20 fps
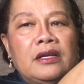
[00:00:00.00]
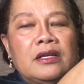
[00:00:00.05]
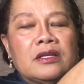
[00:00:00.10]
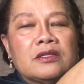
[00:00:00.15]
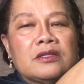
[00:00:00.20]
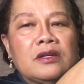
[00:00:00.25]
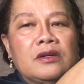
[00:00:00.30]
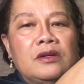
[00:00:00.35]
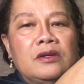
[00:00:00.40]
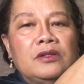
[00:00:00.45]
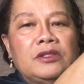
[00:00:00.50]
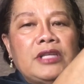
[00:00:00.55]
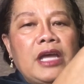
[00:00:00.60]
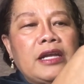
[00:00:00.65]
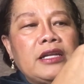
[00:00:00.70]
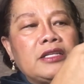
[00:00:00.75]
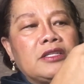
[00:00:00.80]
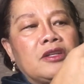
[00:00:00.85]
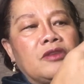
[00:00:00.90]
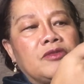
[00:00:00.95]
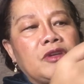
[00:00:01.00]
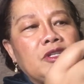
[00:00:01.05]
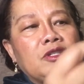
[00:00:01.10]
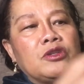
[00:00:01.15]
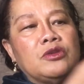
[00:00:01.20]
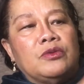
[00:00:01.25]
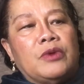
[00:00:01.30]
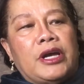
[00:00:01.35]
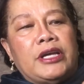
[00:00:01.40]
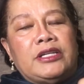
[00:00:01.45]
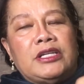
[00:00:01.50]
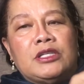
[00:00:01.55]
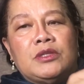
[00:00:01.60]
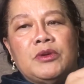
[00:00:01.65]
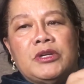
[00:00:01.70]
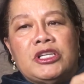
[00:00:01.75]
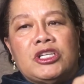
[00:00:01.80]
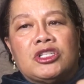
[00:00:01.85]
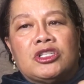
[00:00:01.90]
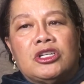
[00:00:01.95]
So that is the reason why this
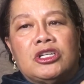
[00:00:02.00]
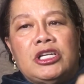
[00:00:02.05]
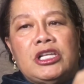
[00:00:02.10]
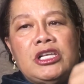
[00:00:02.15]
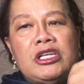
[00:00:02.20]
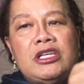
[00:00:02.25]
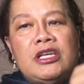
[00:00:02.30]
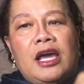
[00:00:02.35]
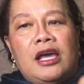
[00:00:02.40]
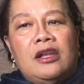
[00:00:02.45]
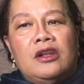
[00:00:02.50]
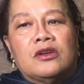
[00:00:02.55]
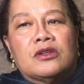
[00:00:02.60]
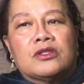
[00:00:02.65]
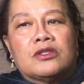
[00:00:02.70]
one is turning yellow.